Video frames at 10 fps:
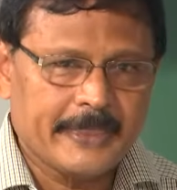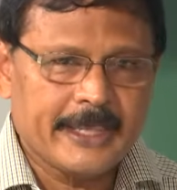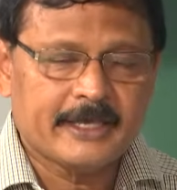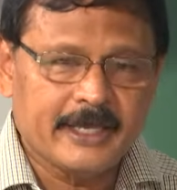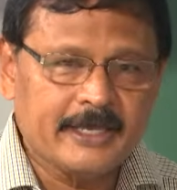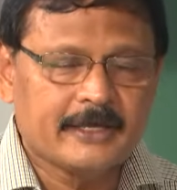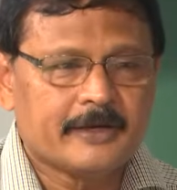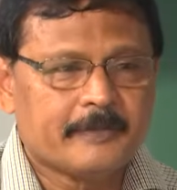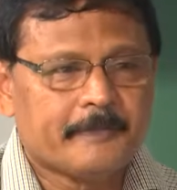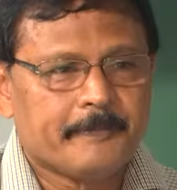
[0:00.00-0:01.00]

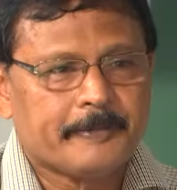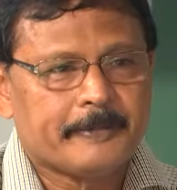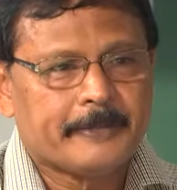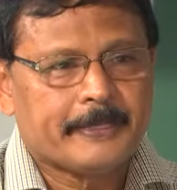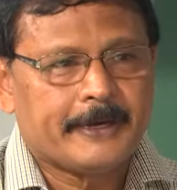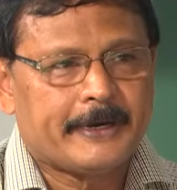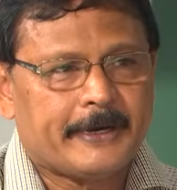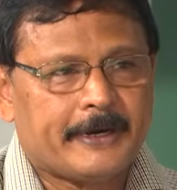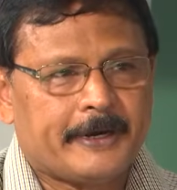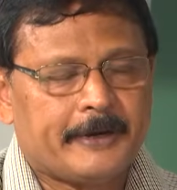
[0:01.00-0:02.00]
Again,
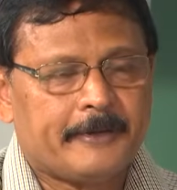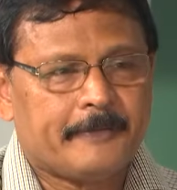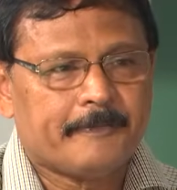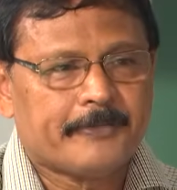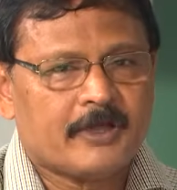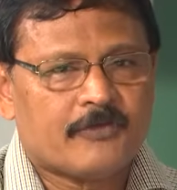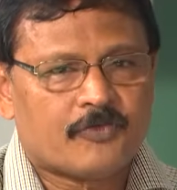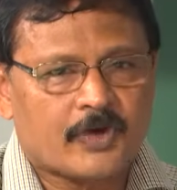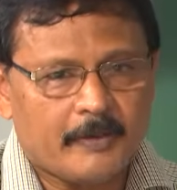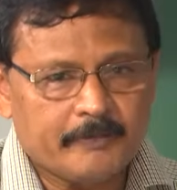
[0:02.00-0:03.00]

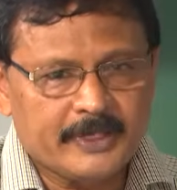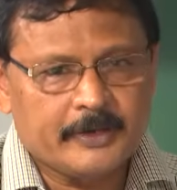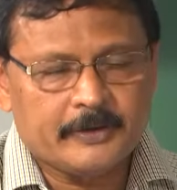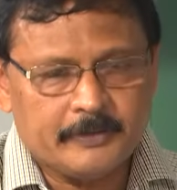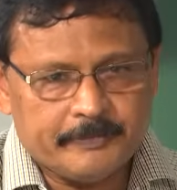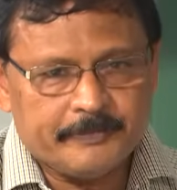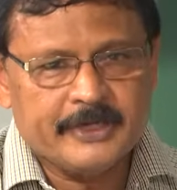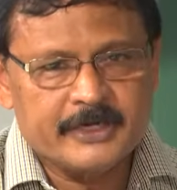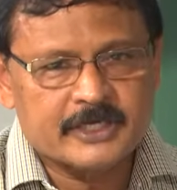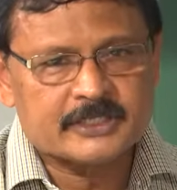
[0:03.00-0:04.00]
from the
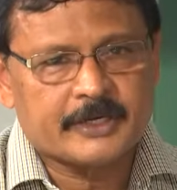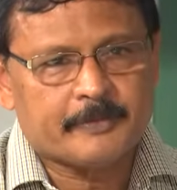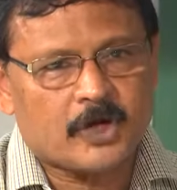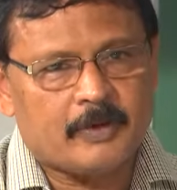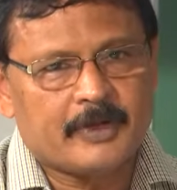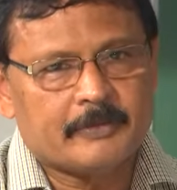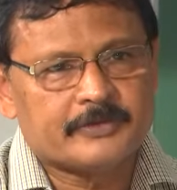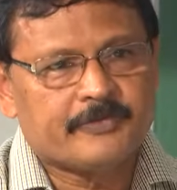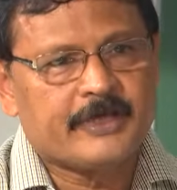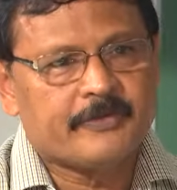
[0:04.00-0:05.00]
industry
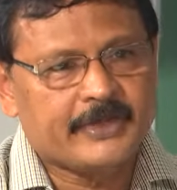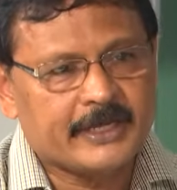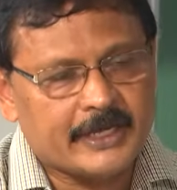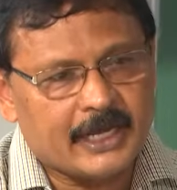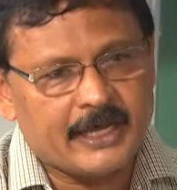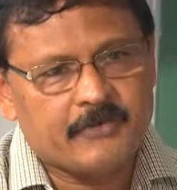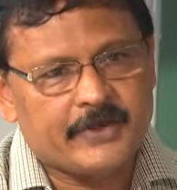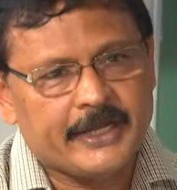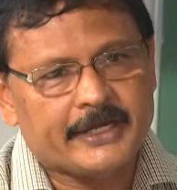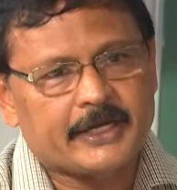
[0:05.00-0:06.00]
problems where we get
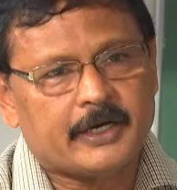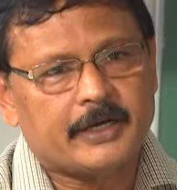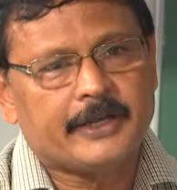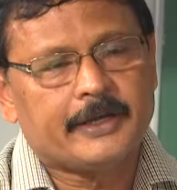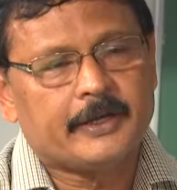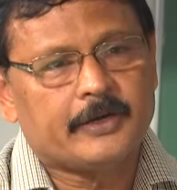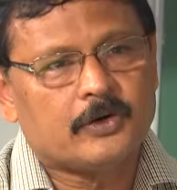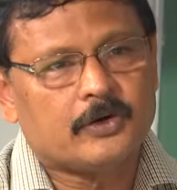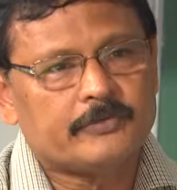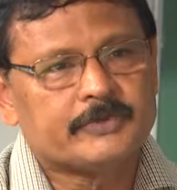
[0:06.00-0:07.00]
live data and
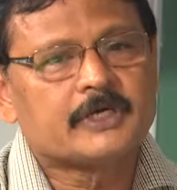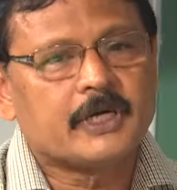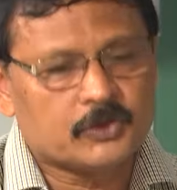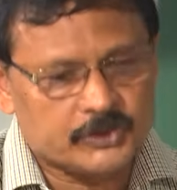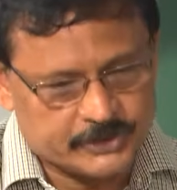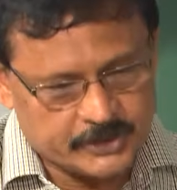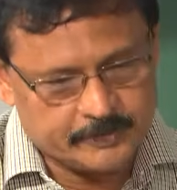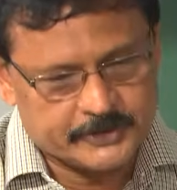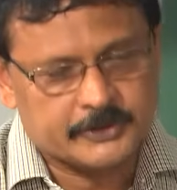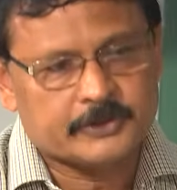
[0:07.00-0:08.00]
with regard to the
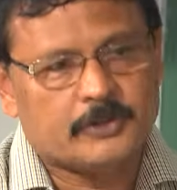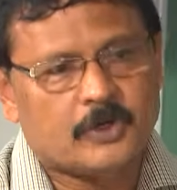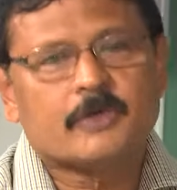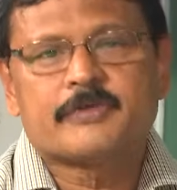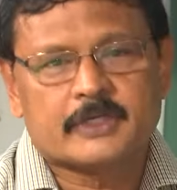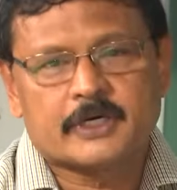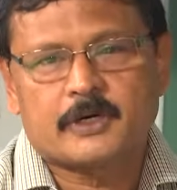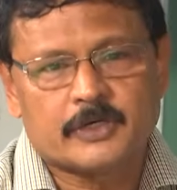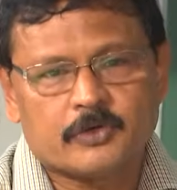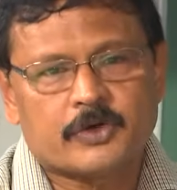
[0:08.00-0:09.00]
ships or with
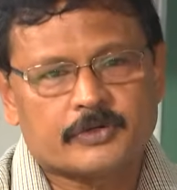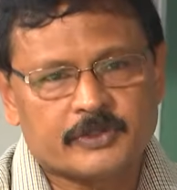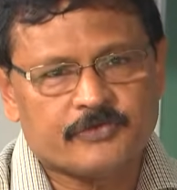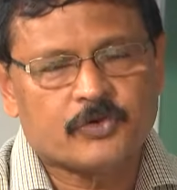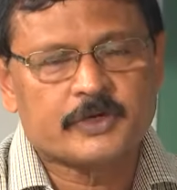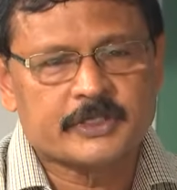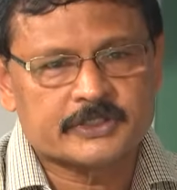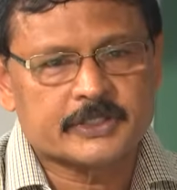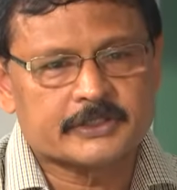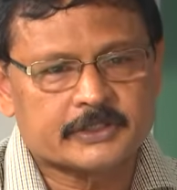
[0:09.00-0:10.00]
regard to whatever the floating
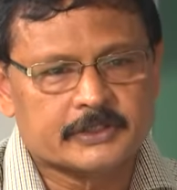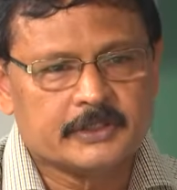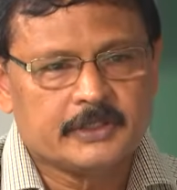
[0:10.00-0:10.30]
structure,